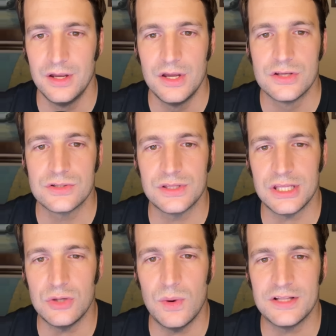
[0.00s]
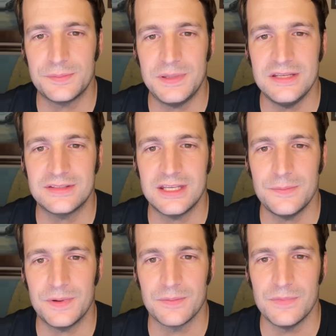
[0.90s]
So the UN's
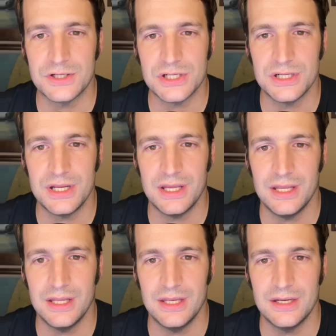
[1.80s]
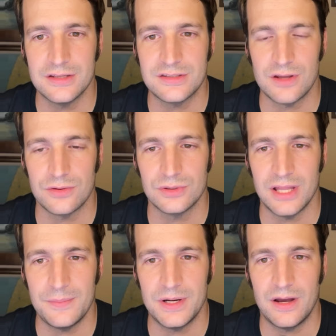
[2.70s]
peacekeeping mission in southern
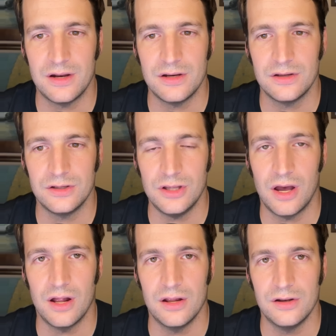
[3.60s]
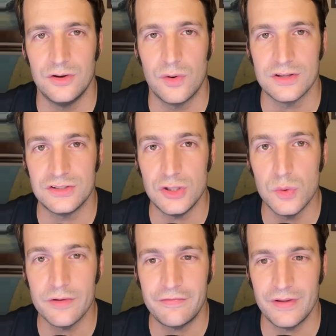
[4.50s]
Lebanon, known as
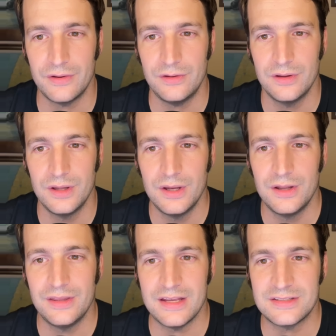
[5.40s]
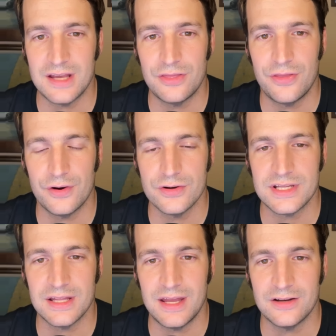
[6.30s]
UNIFIL, they said
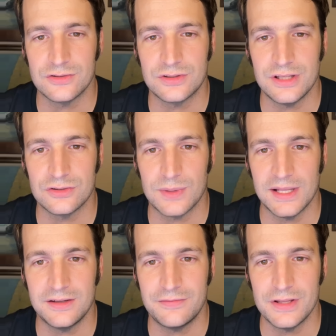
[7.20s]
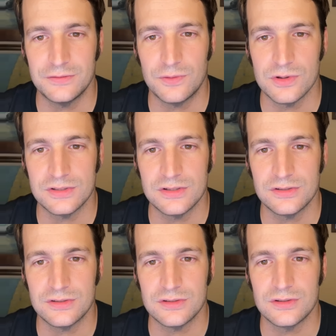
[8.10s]
Thursday that the Israeli Defense
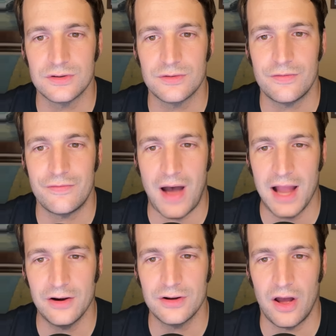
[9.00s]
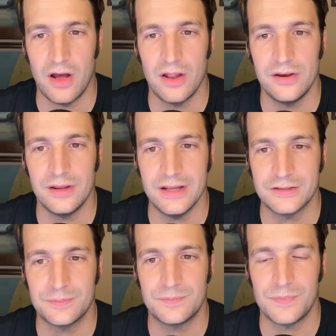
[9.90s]
Forces fired on
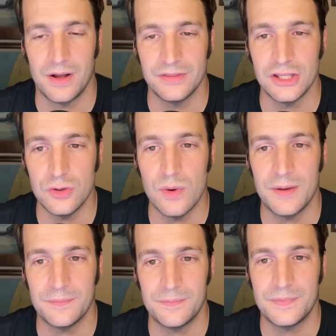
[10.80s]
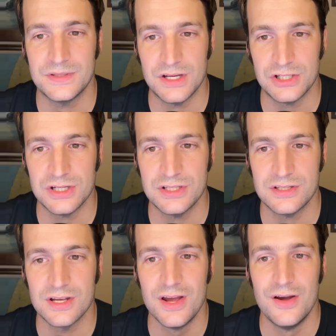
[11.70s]
the UN positions
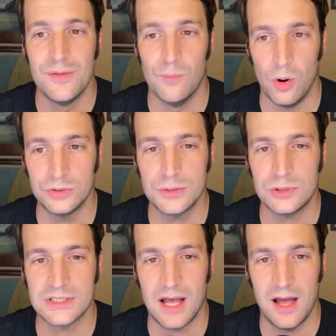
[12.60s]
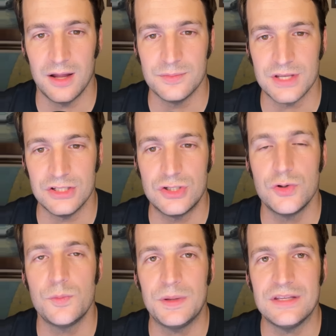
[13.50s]
multiple times, and two
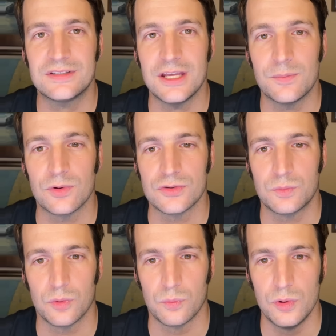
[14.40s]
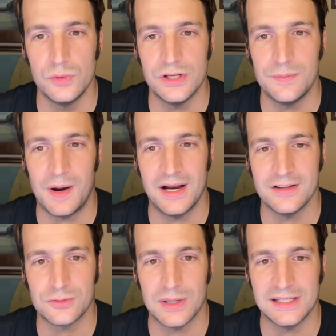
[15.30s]
peacekeepers were wounded by an
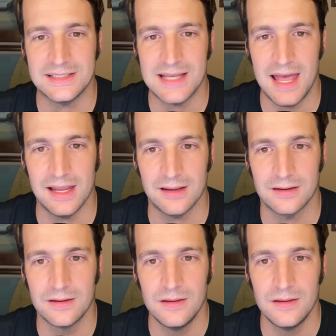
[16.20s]
Israeli tank.